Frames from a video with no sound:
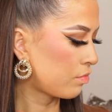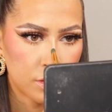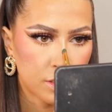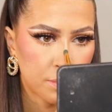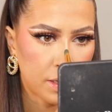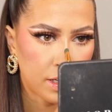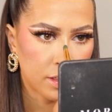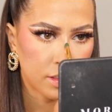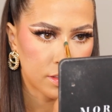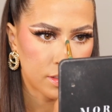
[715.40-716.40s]
Just
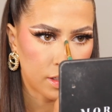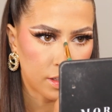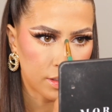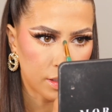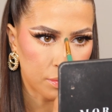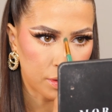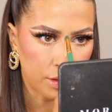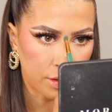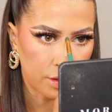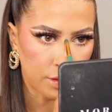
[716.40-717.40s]
patting concealer down my
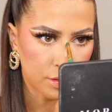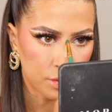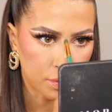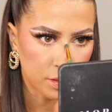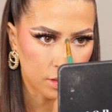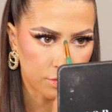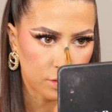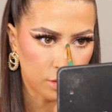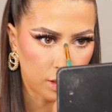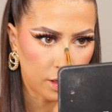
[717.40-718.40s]
nose because I
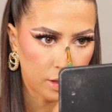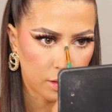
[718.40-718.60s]
feel like